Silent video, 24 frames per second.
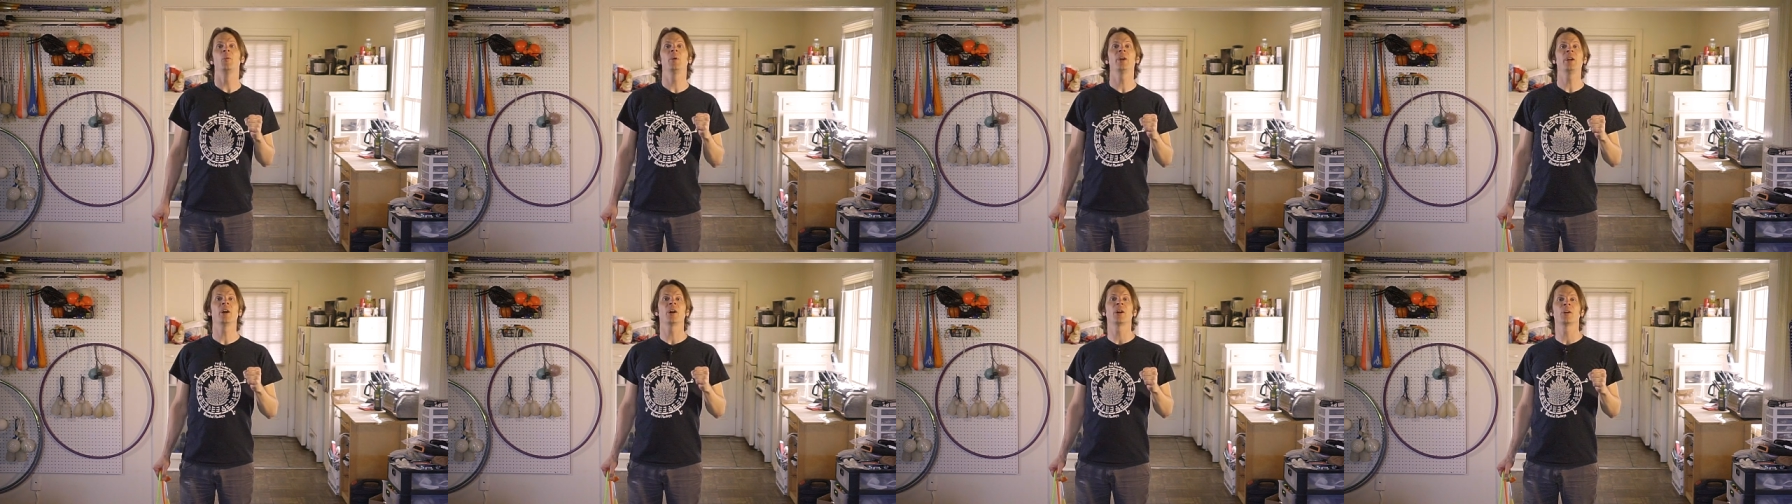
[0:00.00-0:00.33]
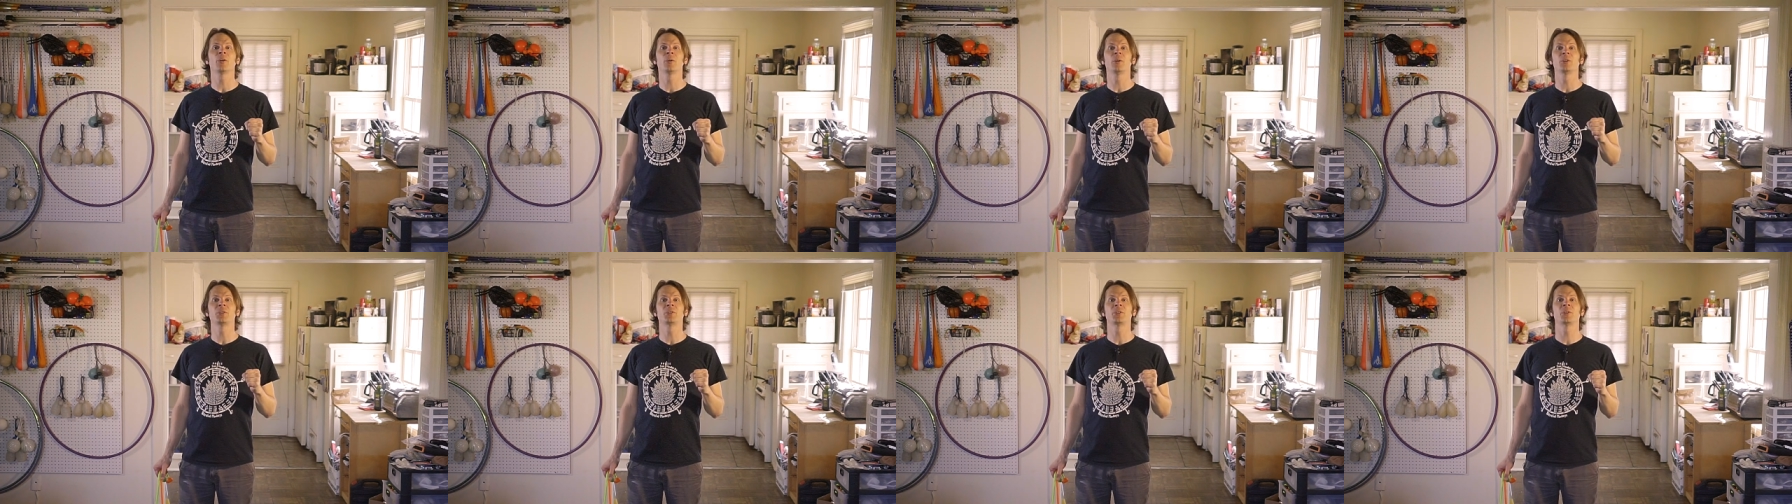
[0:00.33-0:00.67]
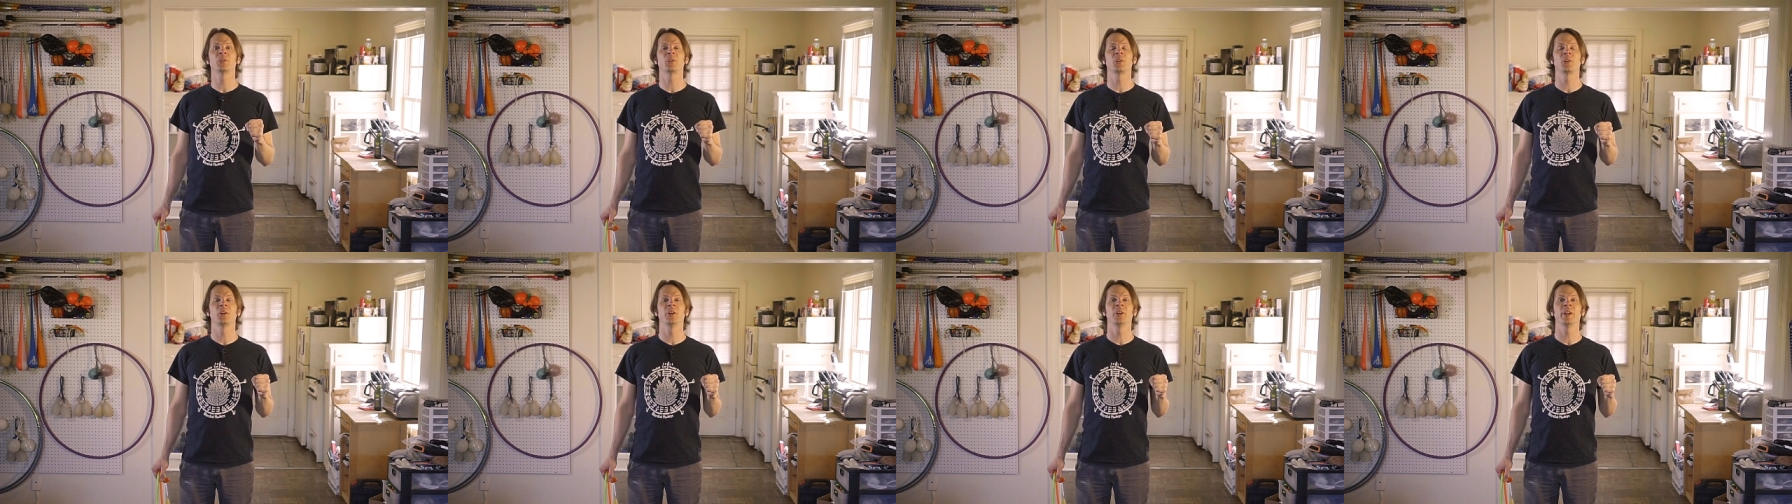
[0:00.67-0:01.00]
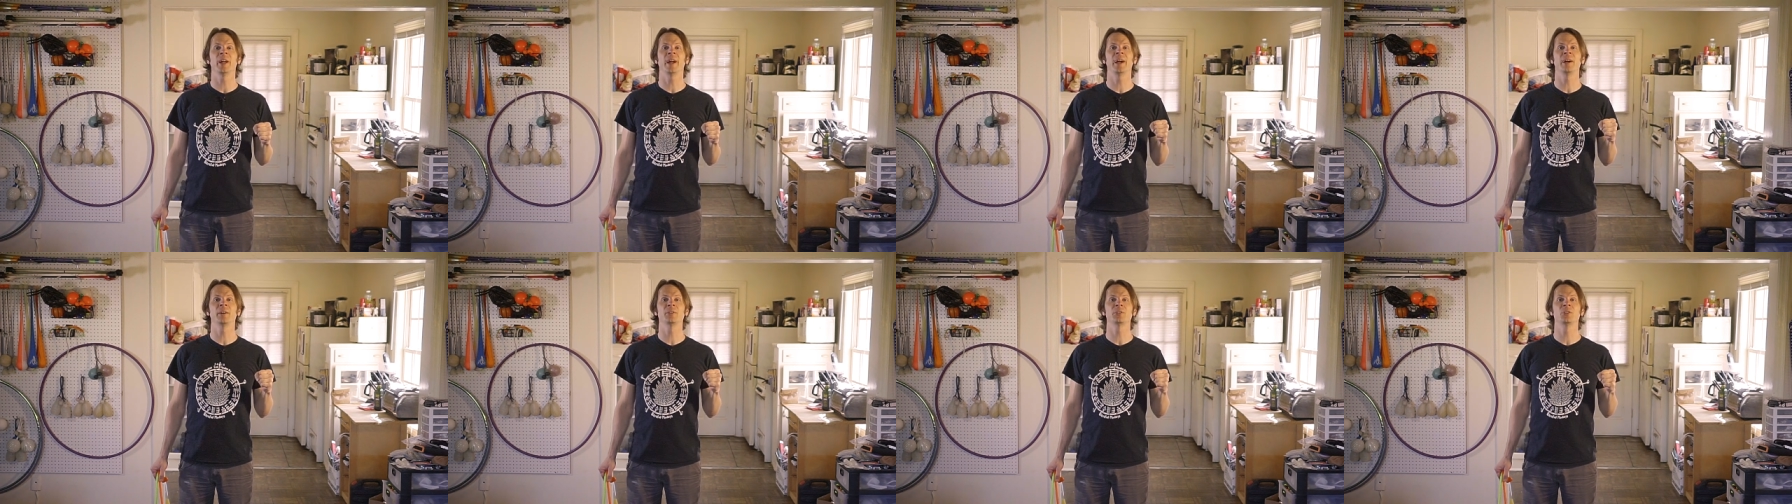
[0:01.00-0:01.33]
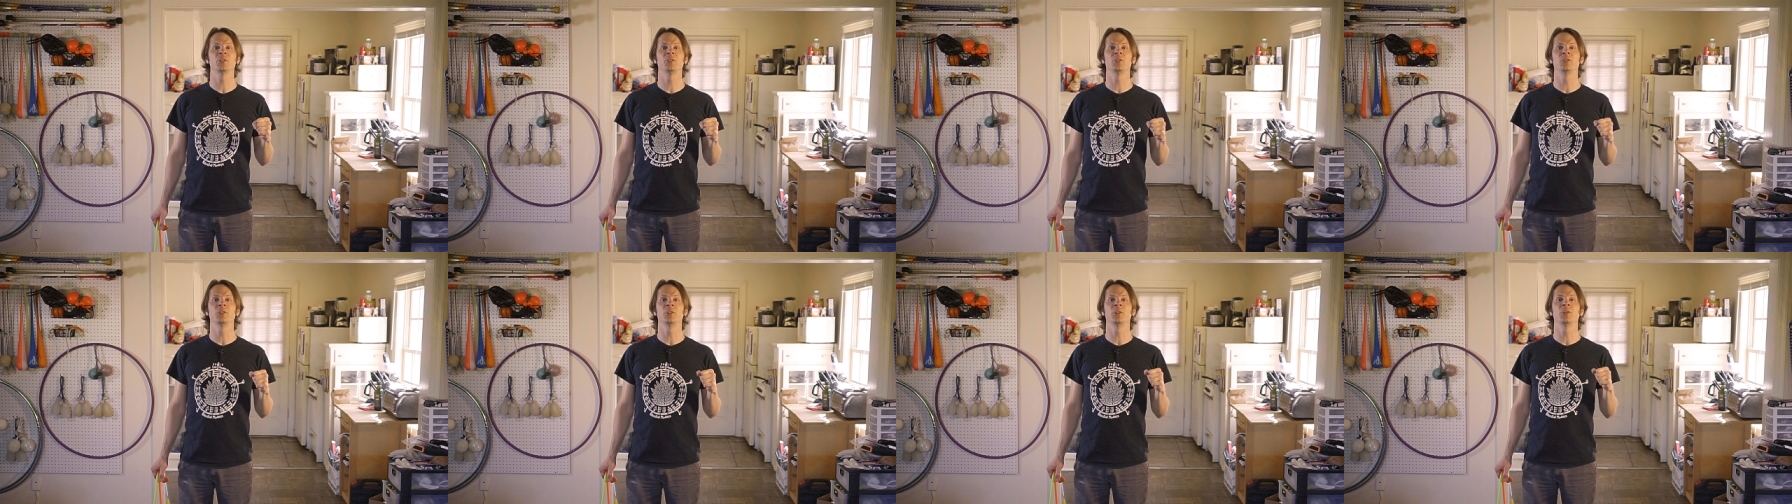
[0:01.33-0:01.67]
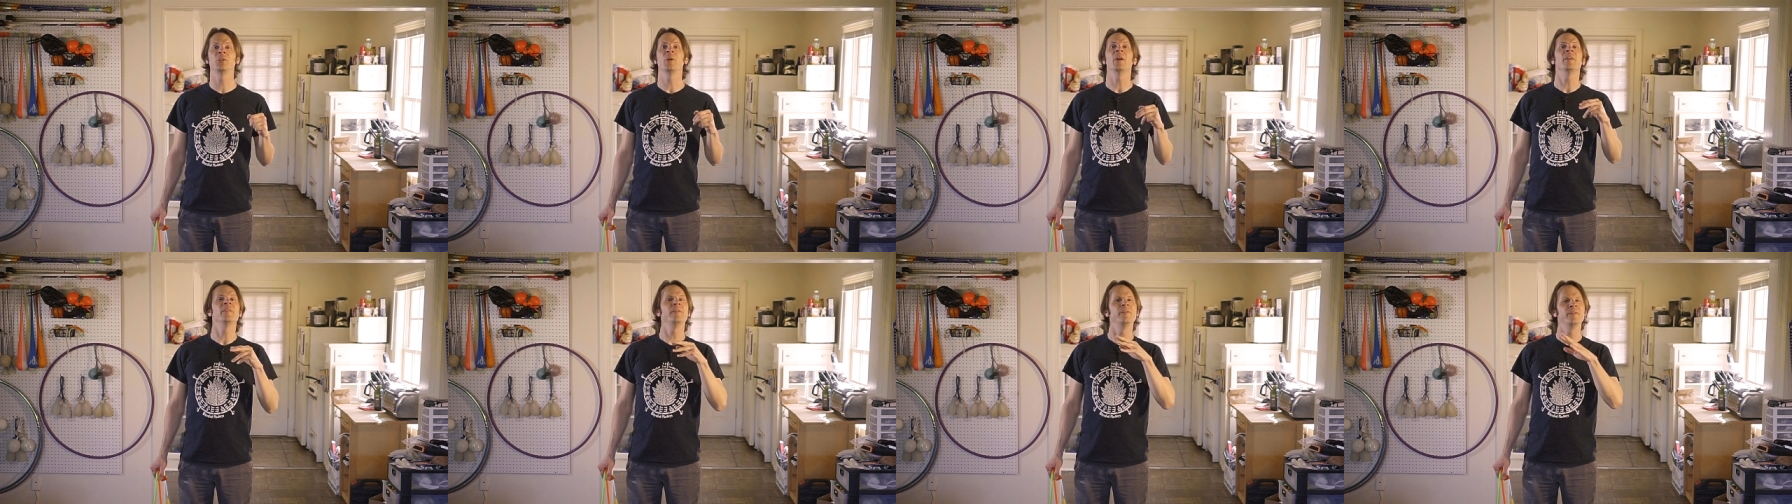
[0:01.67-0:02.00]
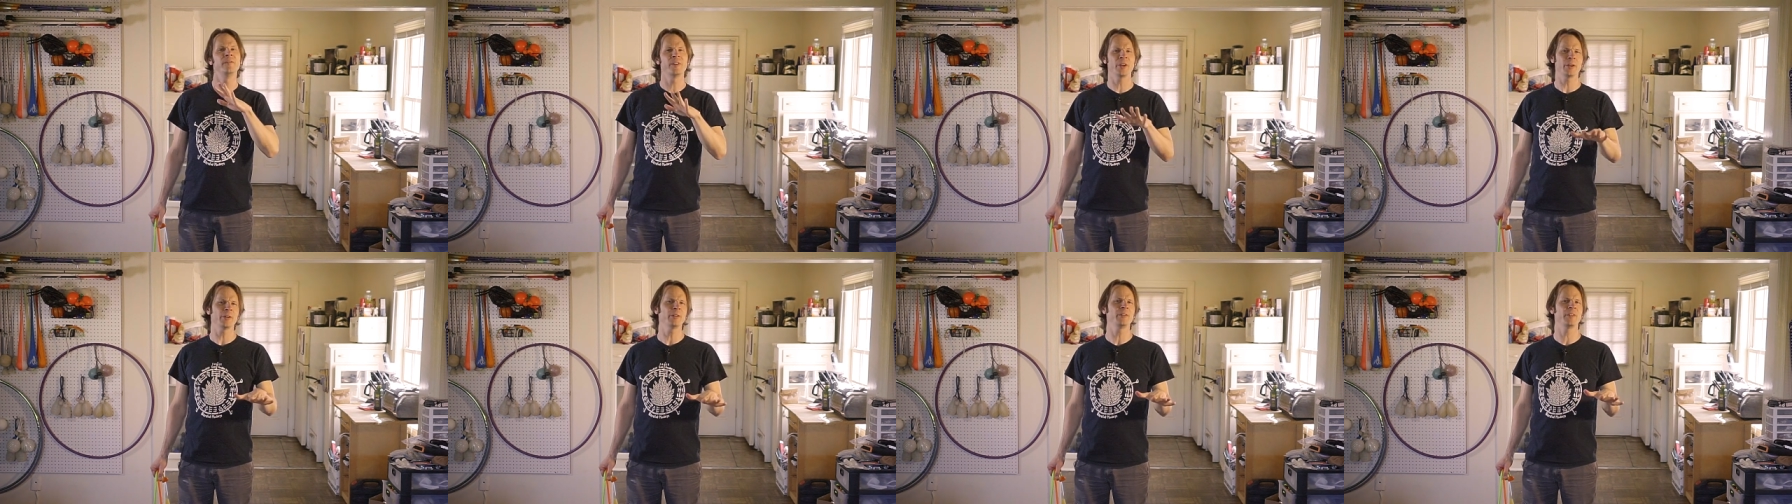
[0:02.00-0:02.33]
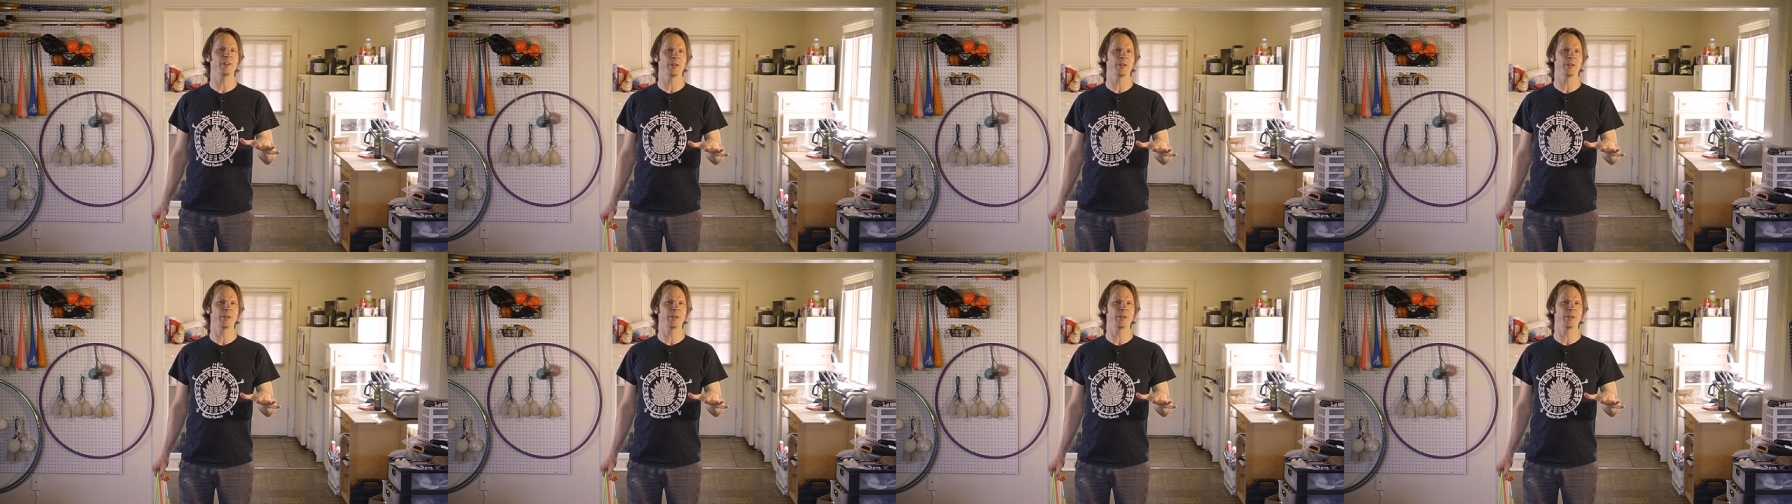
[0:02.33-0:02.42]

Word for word: we are going to learn how to do a very,